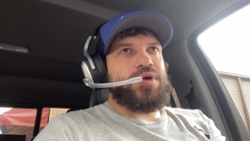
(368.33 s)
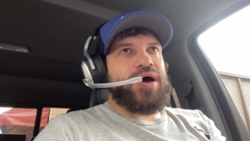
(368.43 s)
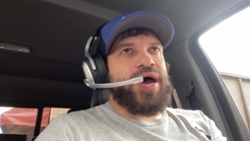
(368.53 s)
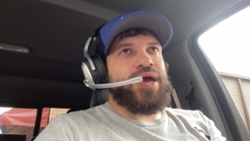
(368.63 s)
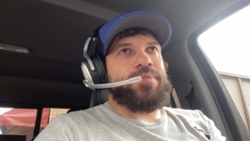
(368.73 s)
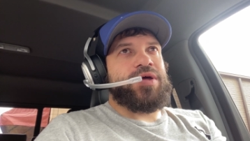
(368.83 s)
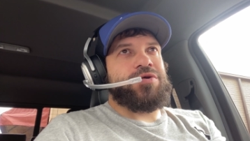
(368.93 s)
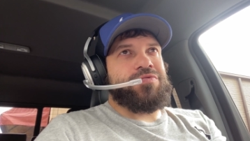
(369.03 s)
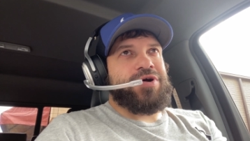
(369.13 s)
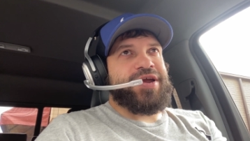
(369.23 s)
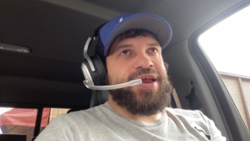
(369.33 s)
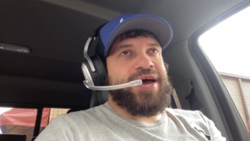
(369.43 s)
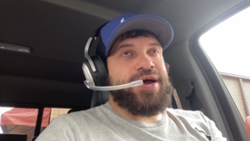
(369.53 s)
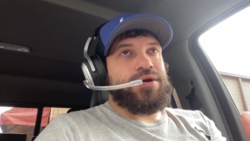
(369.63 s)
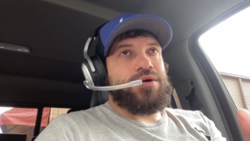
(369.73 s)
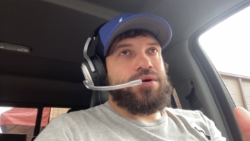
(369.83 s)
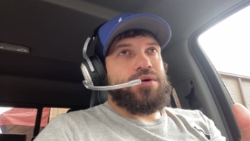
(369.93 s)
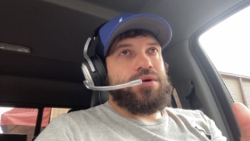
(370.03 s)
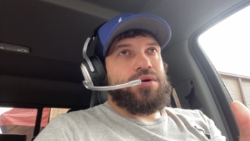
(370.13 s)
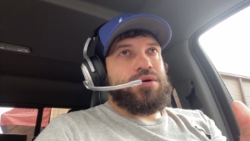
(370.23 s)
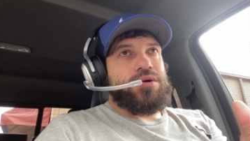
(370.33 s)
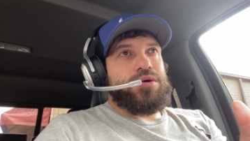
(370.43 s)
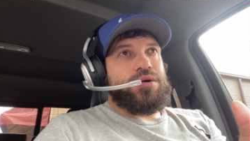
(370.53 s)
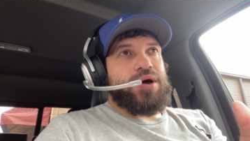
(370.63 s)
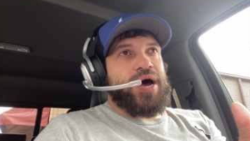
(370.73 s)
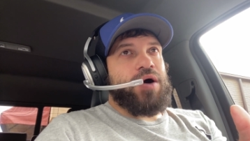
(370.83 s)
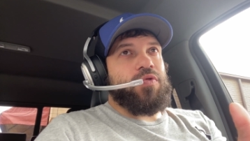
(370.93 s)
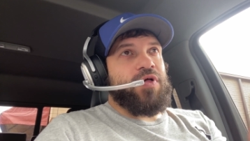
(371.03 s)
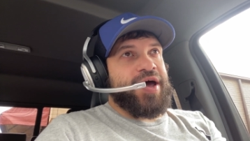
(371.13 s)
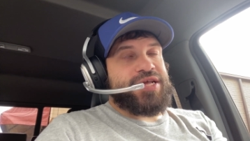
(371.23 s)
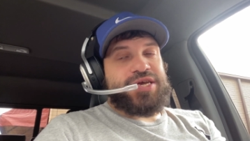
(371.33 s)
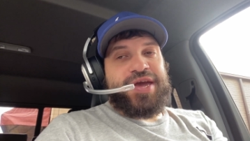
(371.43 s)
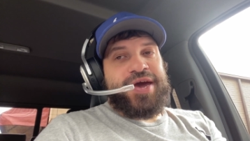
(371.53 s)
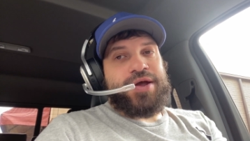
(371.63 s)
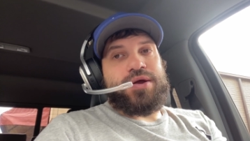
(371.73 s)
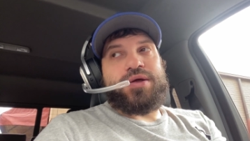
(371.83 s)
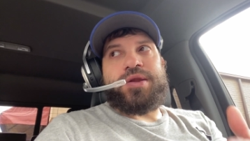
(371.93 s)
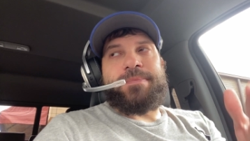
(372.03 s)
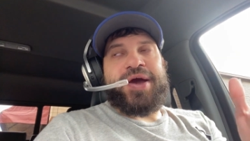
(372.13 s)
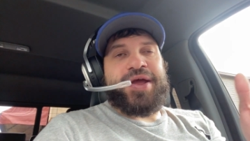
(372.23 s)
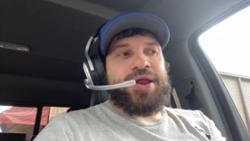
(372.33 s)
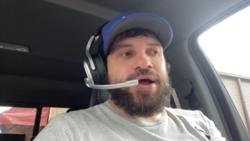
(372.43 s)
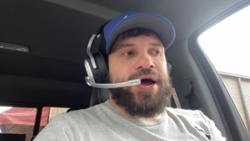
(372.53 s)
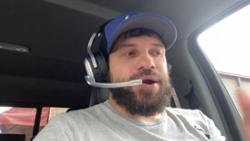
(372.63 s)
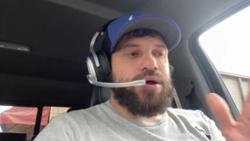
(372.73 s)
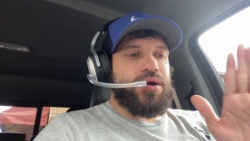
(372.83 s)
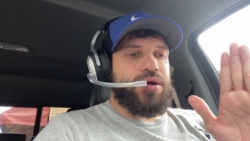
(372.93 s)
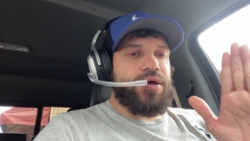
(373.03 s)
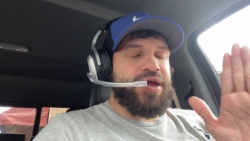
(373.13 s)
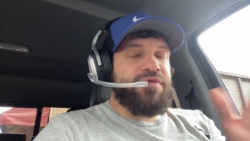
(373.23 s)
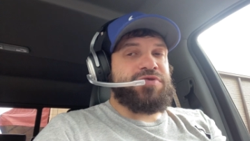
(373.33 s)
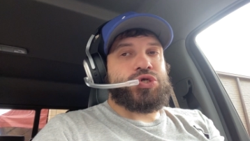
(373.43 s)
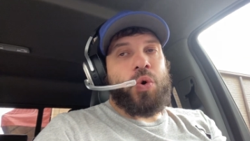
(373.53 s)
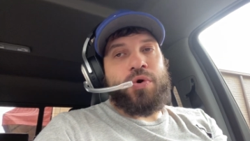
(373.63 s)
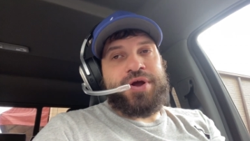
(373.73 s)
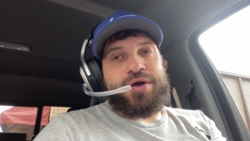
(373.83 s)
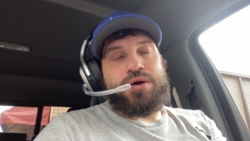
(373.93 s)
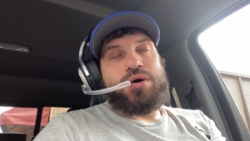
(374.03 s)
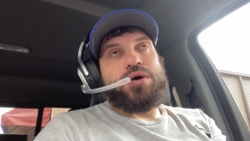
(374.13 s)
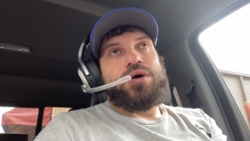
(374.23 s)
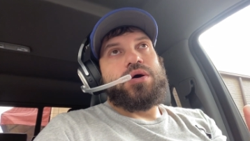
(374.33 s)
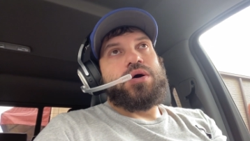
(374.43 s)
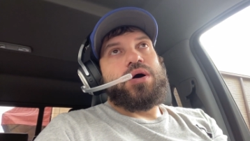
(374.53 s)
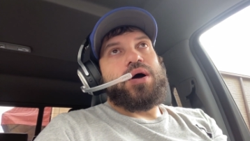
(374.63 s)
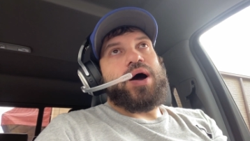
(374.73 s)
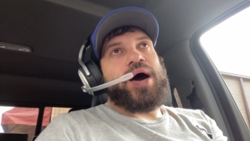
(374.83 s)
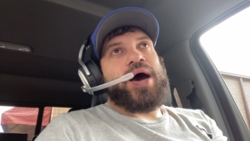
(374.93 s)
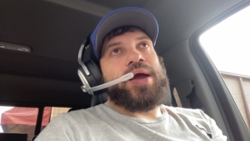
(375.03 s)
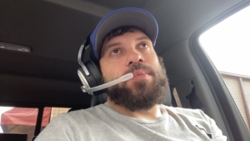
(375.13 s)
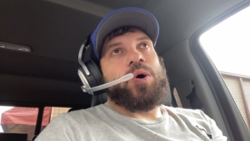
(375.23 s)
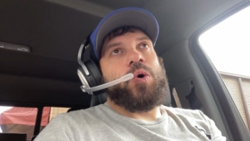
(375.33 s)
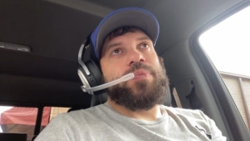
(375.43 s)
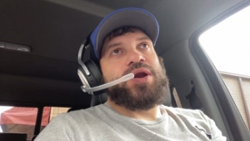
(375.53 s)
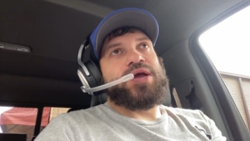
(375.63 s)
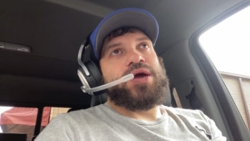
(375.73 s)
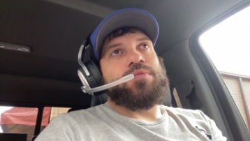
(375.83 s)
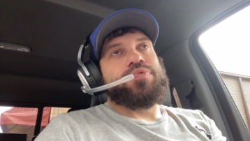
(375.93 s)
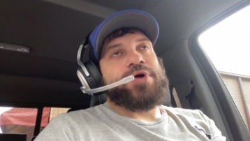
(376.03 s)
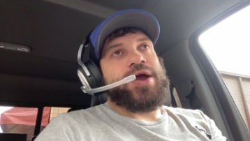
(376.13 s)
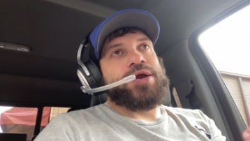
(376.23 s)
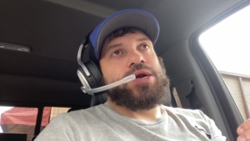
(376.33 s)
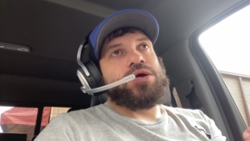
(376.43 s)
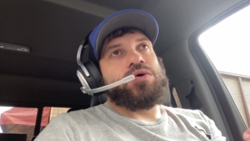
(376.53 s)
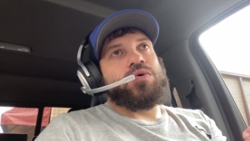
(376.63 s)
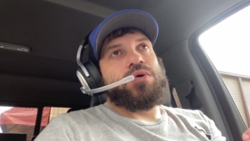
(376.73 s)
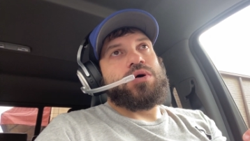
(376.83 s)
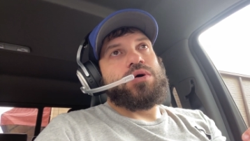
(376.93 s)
I am either looking at I like to get depending on inventory. I am hoping to get a brand new.